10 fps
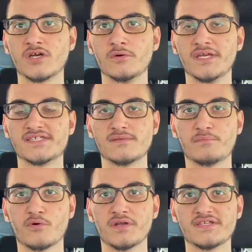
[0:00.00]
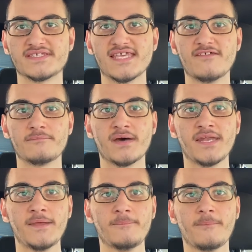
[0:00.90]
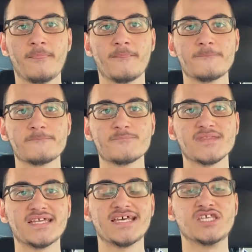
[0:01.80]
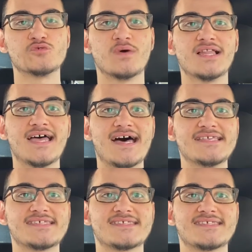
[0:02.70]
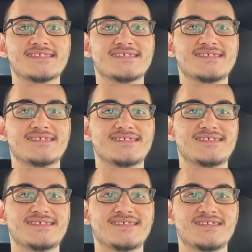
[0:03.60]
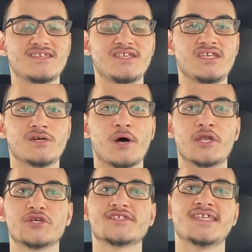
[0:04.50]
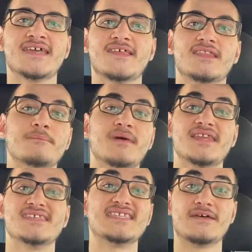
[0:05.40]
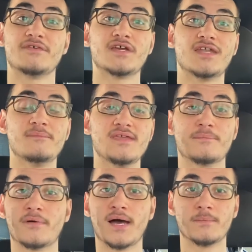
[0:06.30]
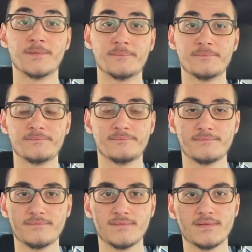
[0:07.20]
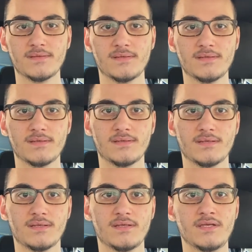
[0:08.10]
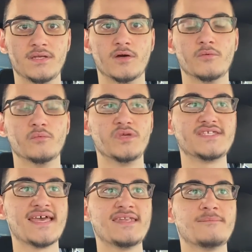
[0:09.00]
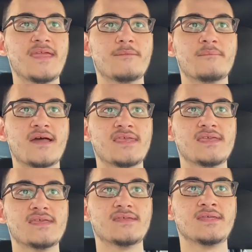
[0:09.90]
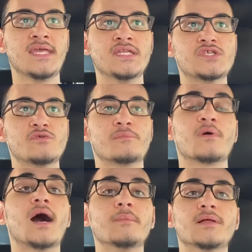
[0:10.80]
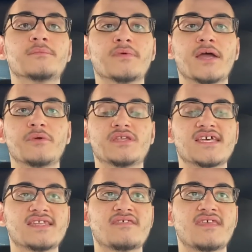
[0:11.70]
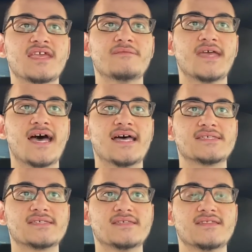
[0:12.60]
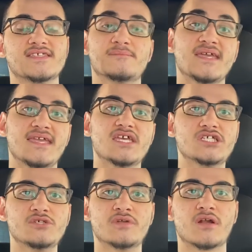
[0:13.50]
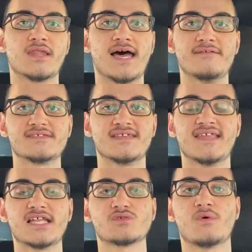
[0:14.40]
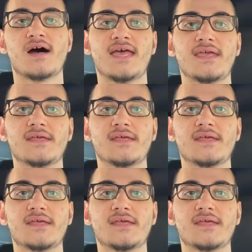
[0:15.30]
it's important to save money, as well as, you know, understand that the money's never going to be a problem. You know, we tend to make money into a problem, right? We tend to think of it as this big issue in our lives, and that's why